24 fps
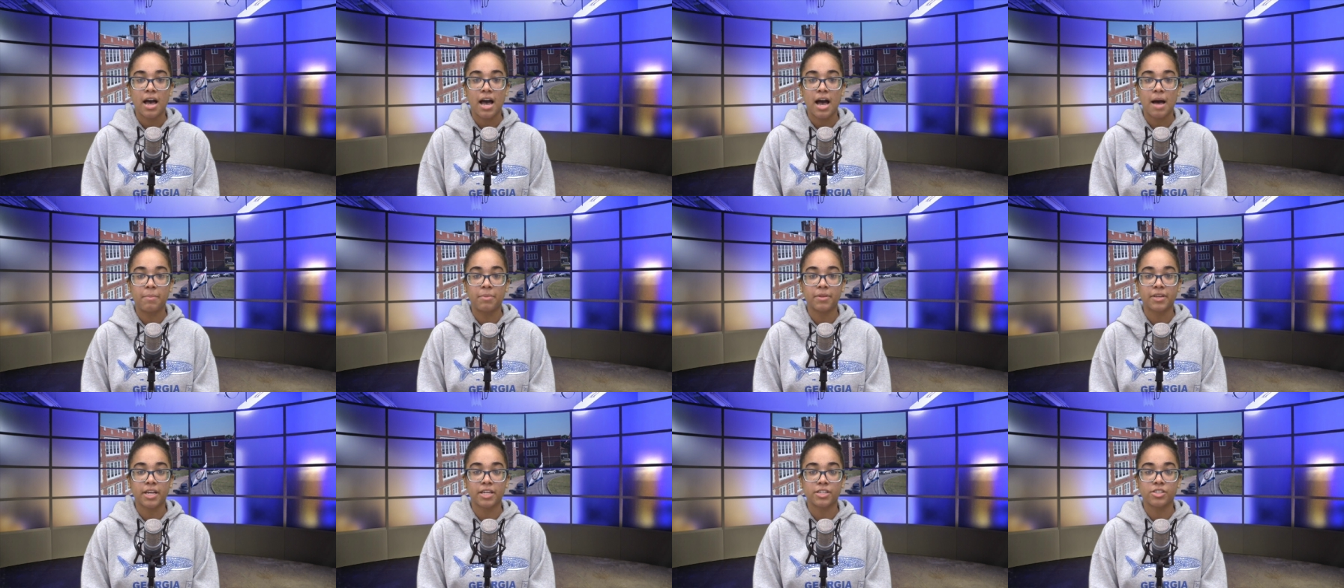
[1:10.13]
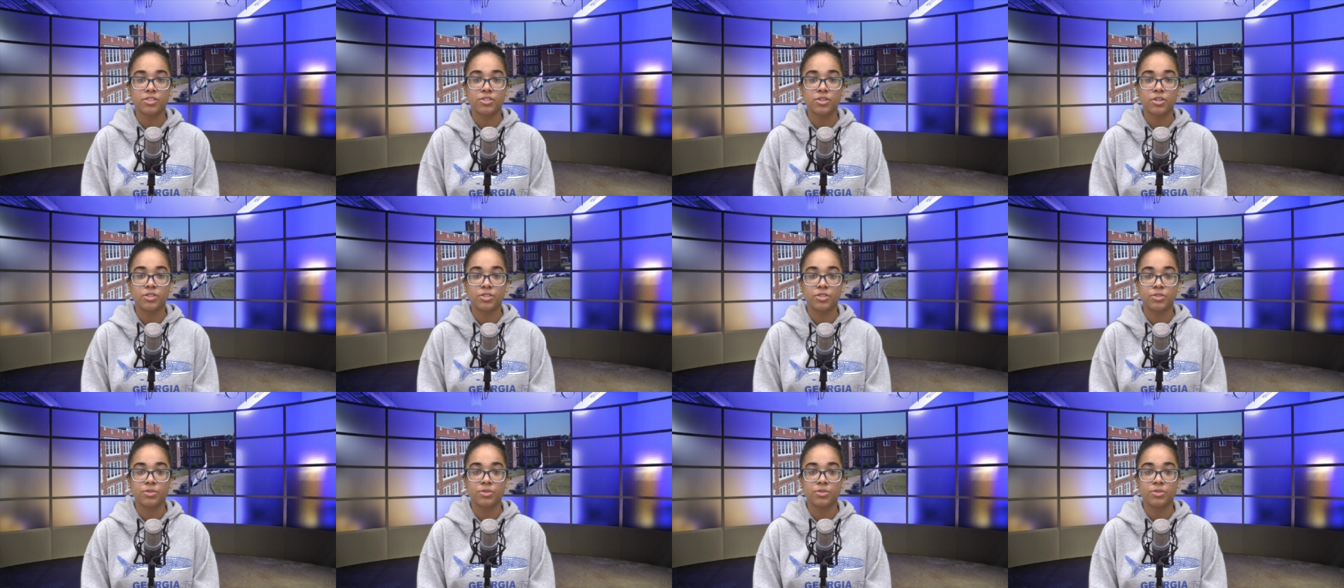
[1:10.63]
Applications are
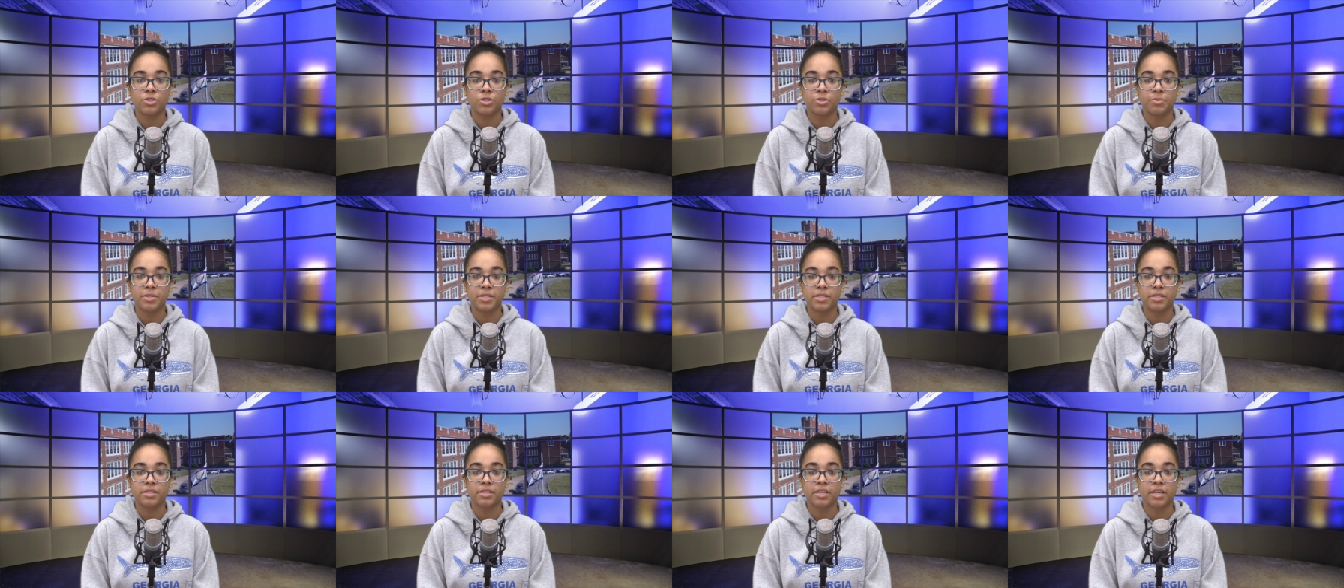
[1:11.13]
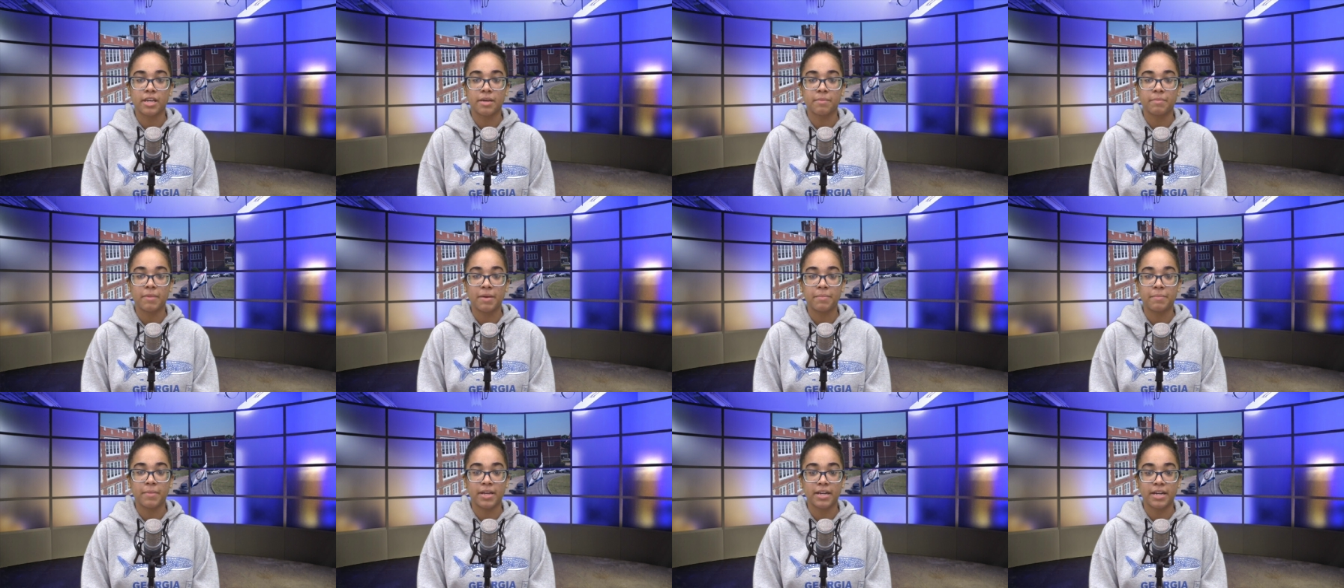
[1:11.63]
due to Mrs. King
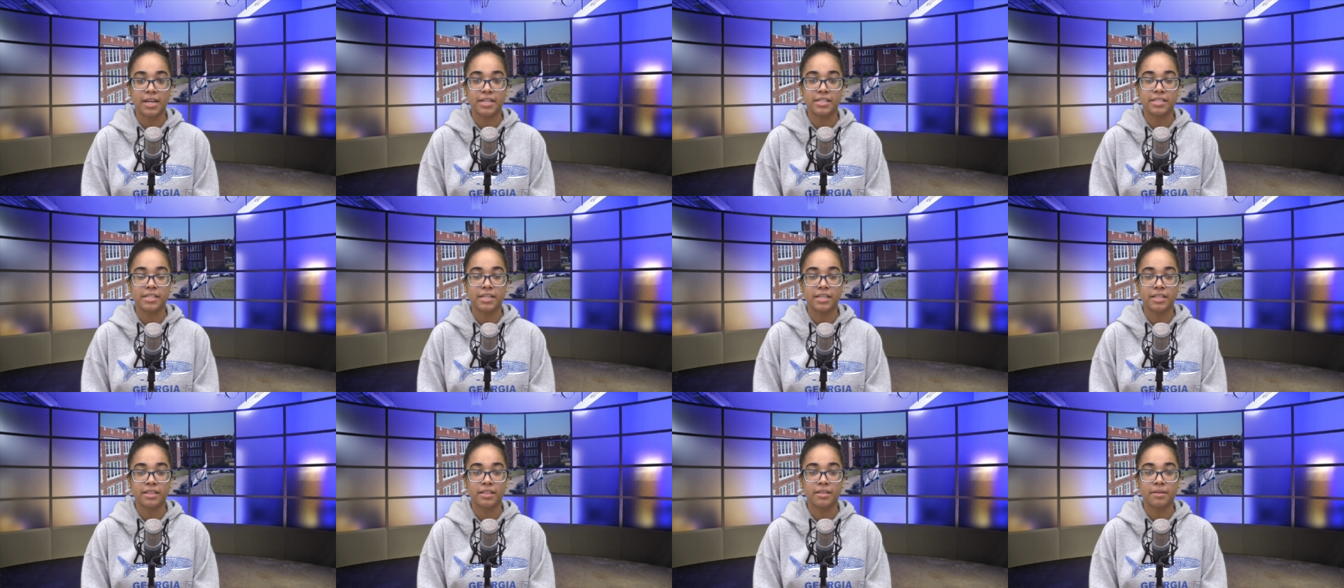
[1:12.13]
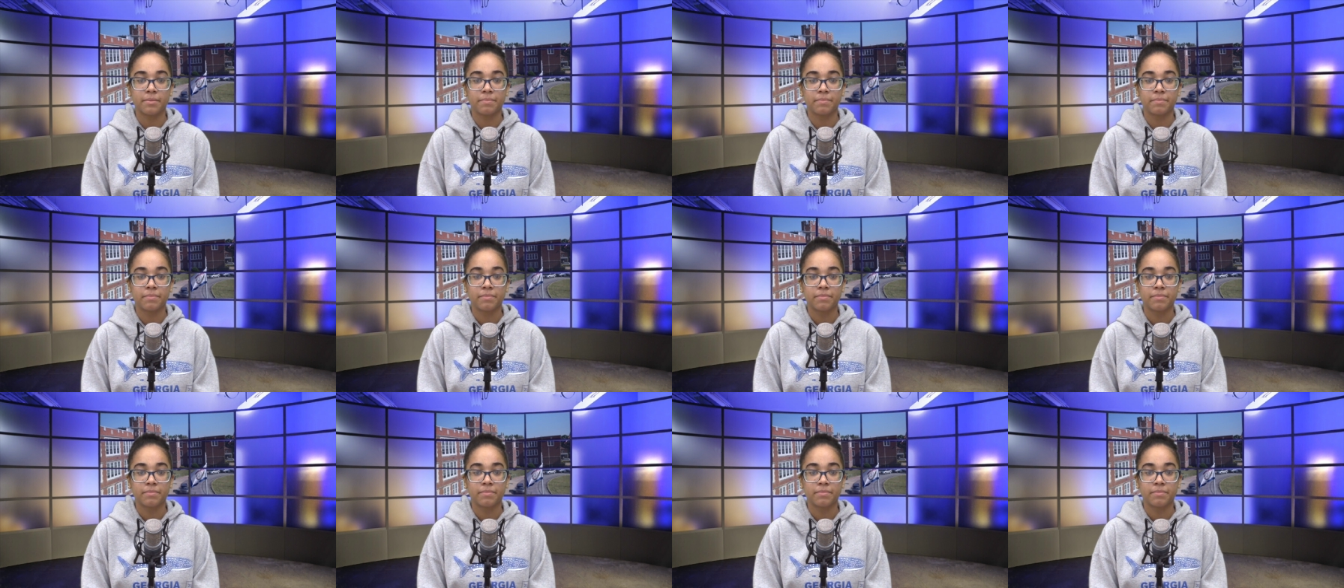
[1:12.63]
by May 19th.